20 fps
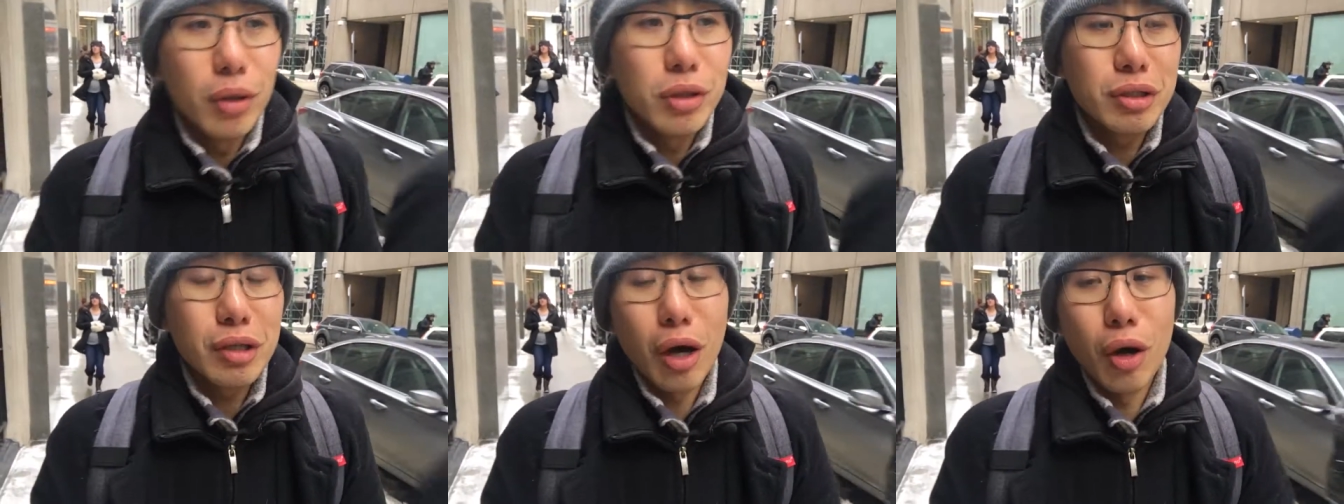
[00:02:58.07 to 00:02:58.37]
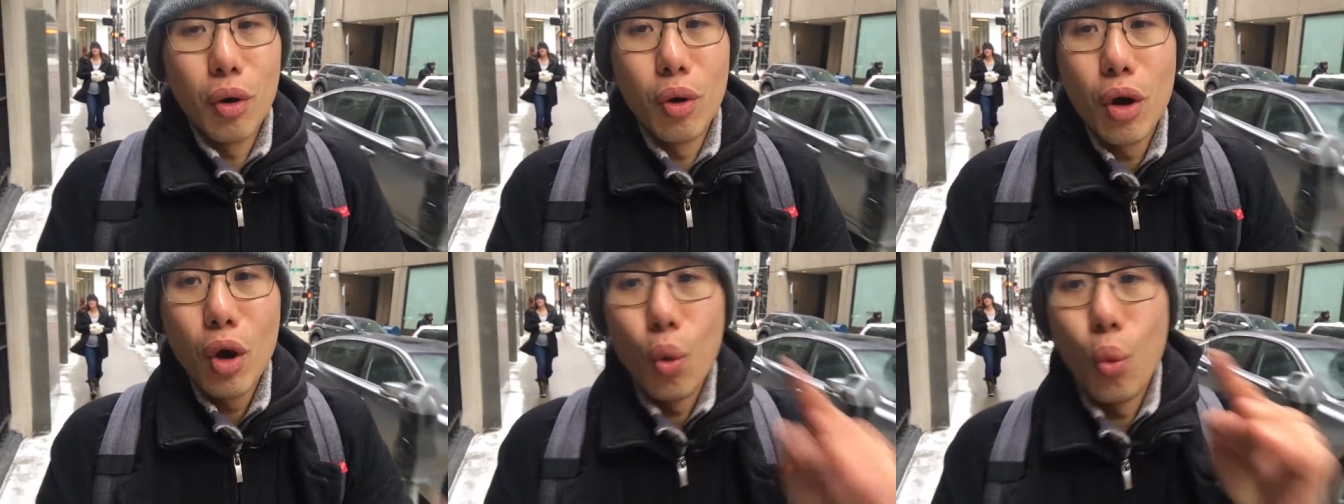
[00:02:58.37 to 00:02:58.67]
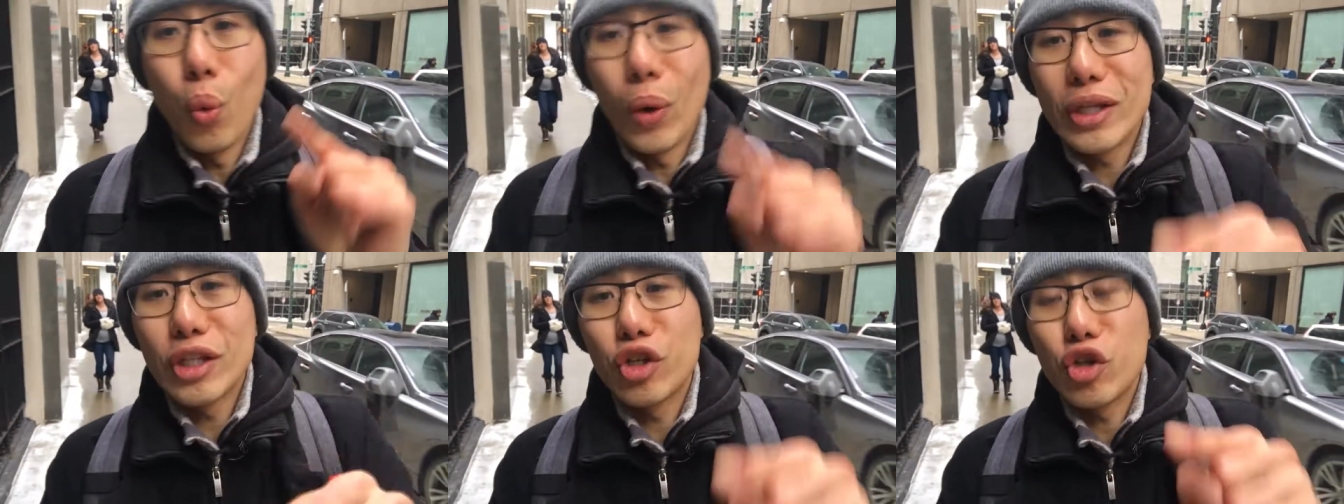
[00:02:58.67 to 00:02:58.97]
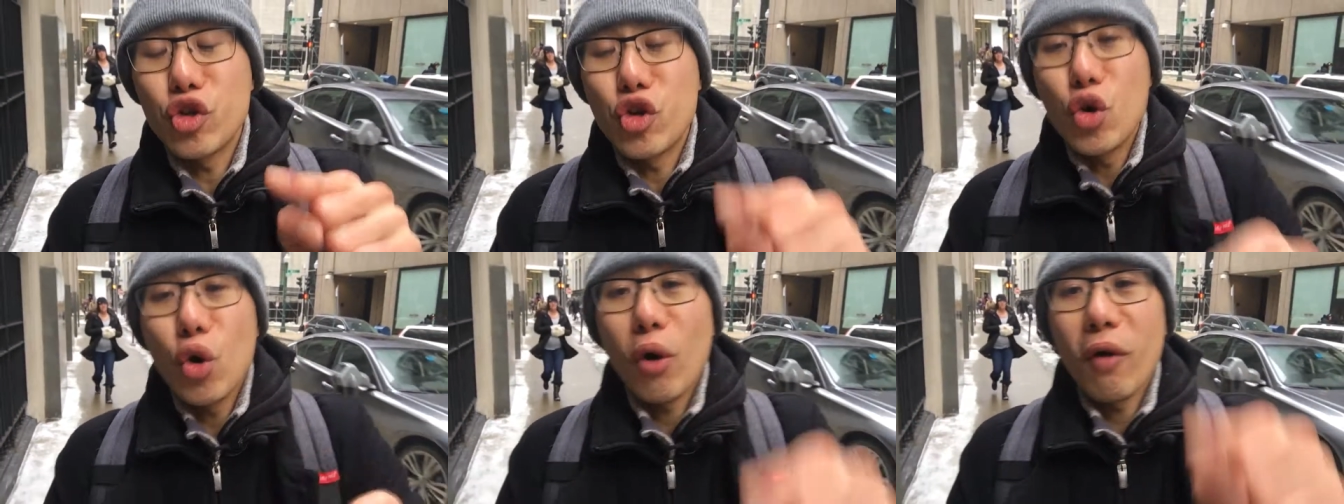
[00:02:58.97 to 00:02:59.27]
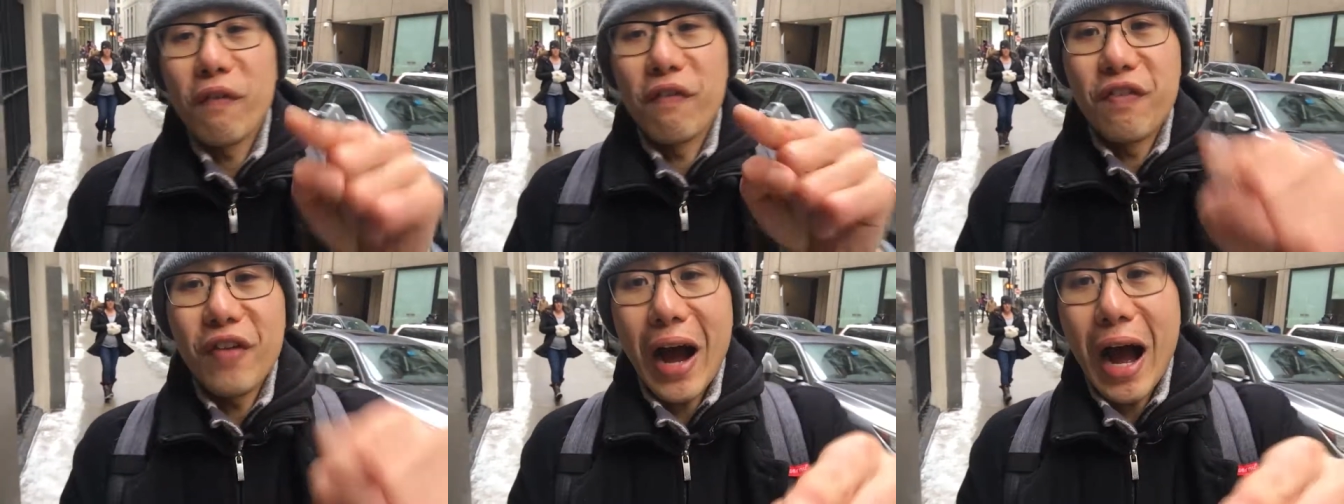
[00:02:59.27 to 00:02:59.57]
So what's
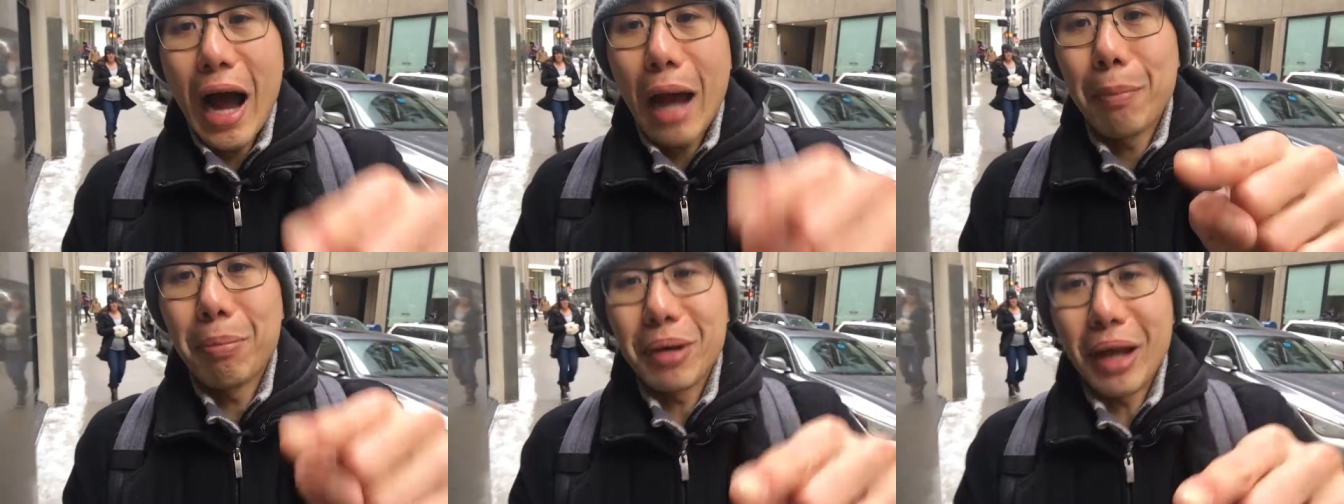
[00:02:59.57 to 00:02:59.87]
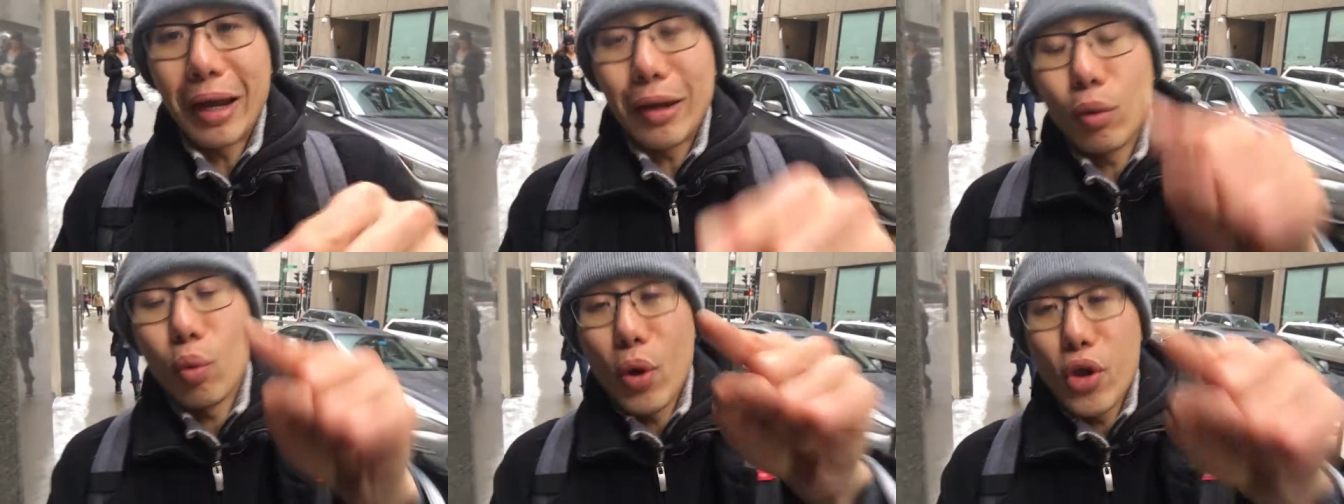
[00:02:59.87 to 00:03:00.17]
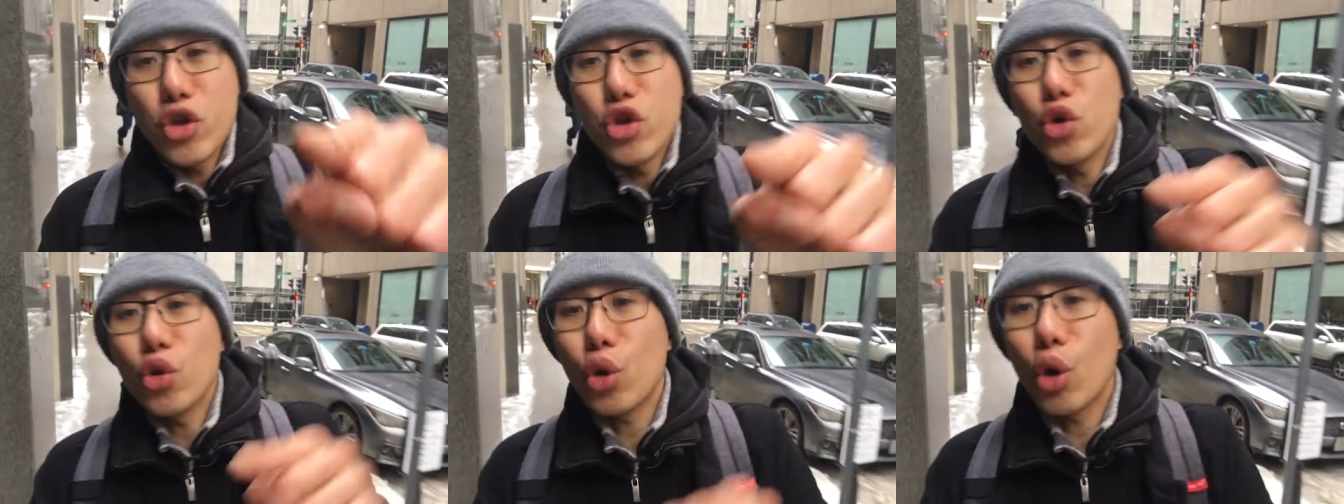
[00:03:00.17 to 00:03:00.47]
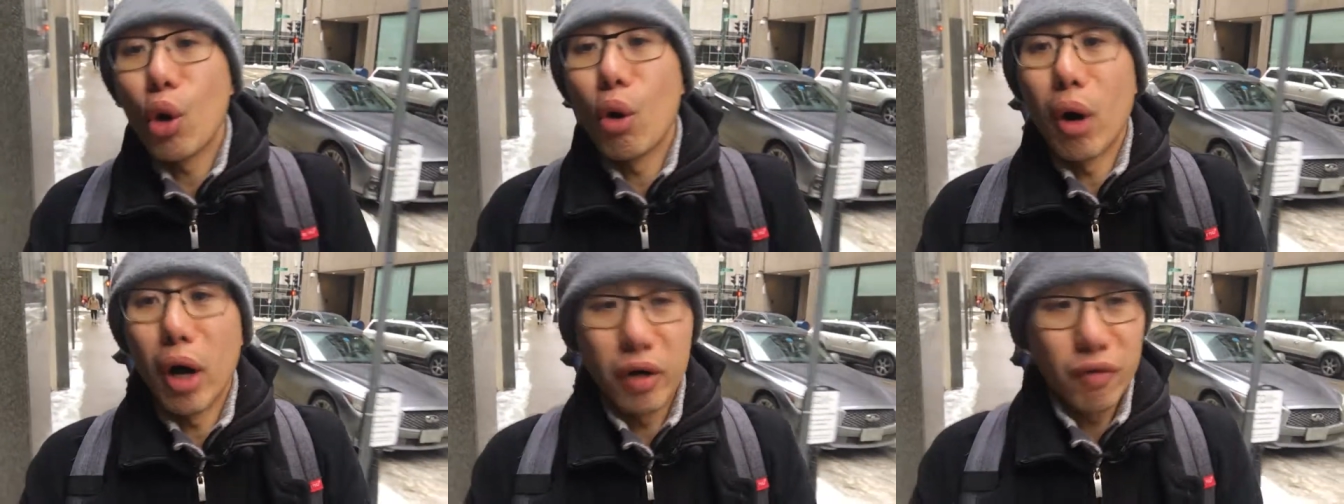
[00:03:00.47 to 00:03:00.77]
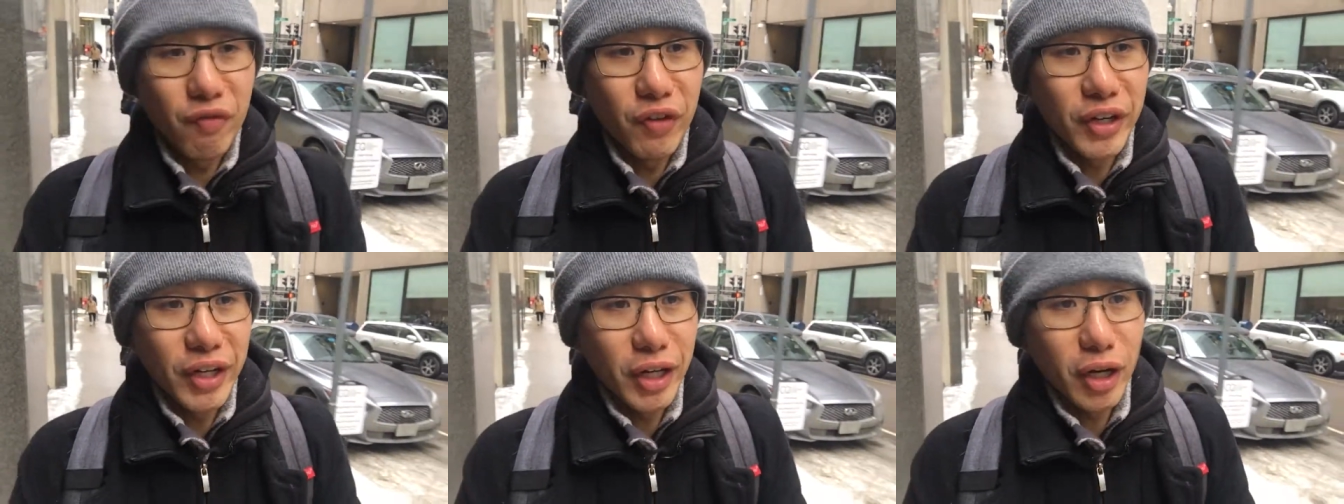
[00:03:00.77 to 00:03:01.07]
your vibe like when you go on
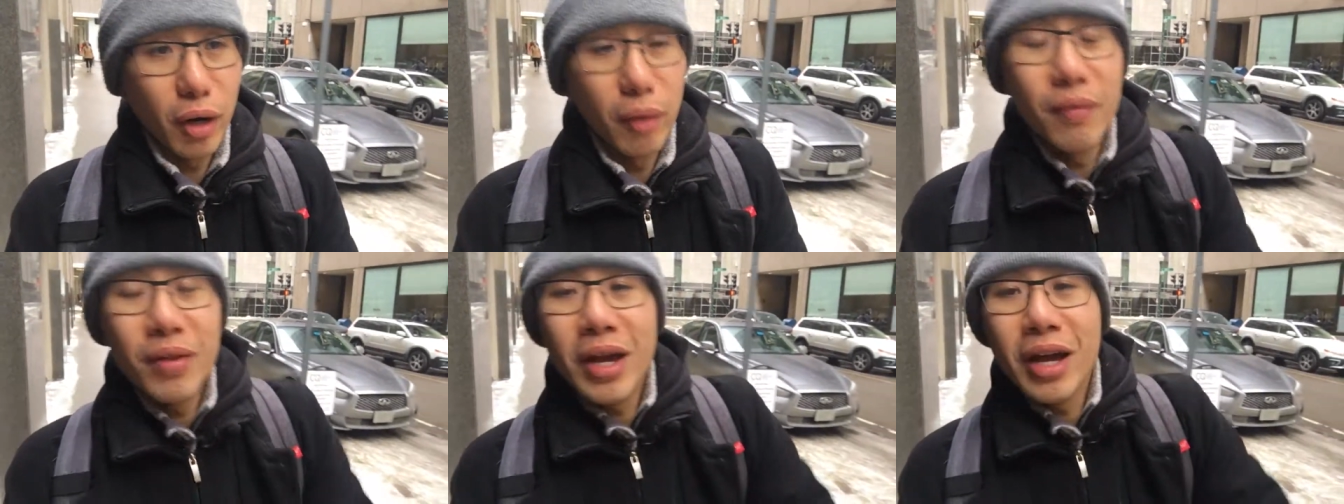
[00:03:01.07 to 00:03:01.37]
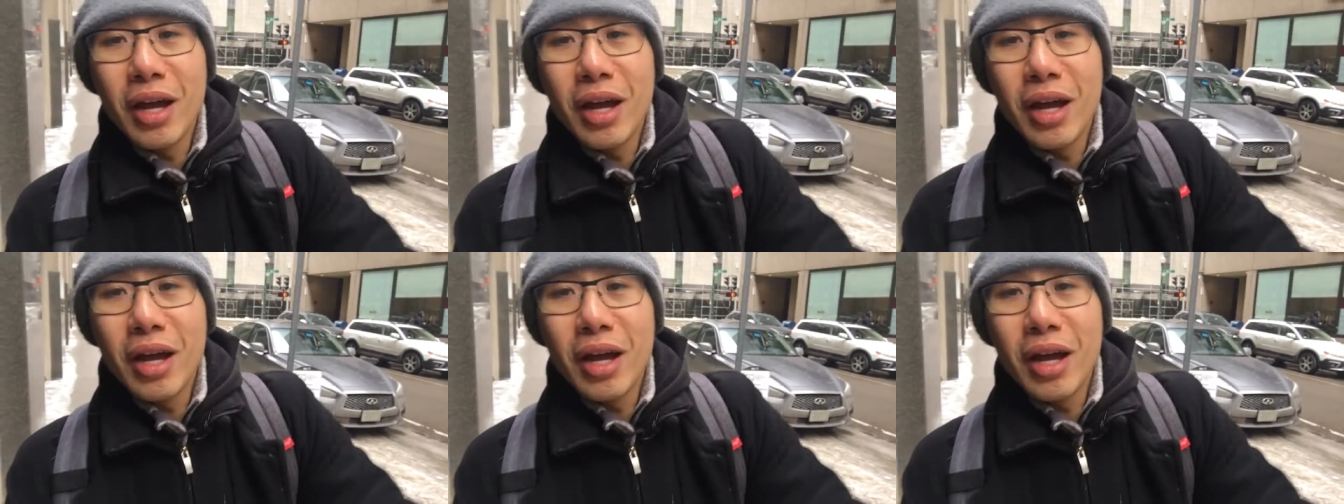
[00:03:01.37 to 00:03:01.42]
video?